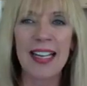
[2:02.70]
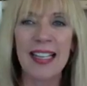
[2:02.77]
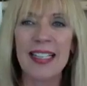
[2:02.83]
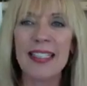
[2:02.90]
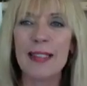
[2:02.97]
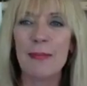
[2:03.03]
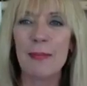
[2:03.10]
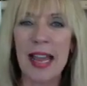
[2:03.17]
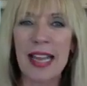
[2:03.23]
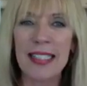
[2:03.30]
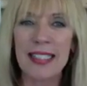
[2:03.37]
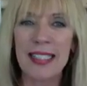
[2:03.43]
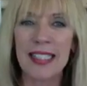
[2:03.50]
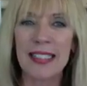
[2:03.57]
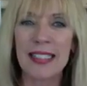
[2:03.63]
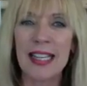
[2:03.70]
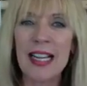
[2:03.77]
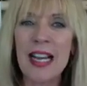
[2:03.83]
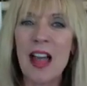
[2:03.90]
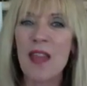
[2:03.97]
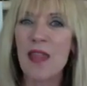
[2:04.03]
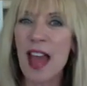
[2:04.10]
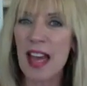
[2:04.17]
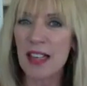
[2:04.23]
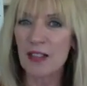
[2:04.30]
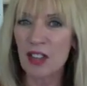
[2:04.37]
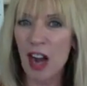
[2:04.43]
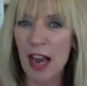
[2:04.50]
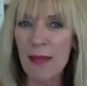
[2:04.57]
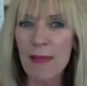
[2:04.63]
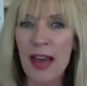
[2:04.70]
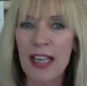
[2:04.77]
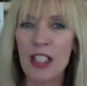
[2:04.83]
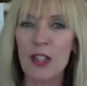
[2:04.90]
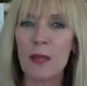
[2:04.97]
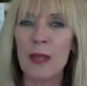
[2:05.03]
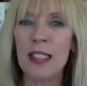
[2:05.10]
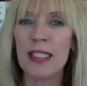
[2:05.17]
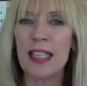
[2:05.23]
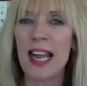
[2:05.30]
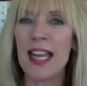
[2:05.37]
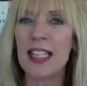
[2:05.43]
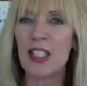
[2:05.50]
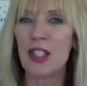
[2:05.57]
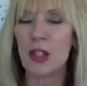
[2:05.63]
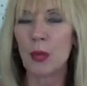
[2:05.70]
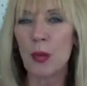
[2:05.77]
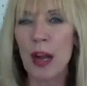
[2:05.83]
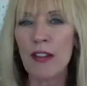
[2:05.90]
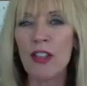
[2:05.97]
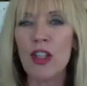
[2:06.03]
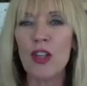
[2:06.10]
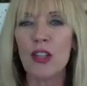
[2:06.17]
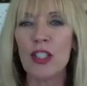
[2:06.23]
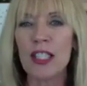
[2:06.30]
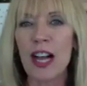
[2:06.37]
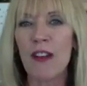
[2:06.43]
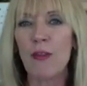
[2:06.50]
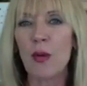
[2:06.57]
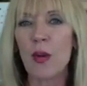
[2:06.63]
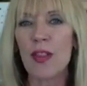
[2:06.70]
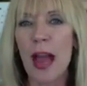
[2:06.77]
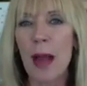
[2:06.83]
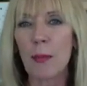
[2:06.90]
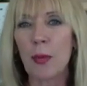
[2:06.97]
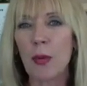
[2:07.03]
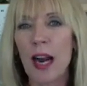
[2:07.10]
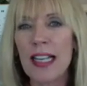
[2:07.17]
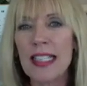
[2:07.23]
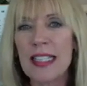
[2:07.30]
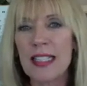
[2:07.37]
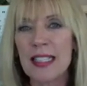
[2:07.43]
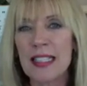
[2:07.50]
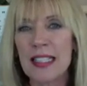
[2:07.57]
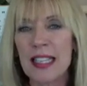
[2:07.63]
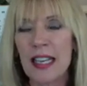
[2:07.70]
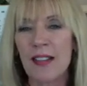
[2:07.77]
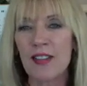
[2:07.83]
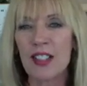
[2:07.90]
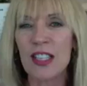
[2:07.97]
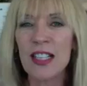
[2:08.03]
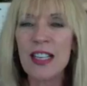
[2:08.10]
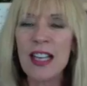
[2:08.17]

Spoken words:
is basic. That of time management and surrounding yourself with that priceless gift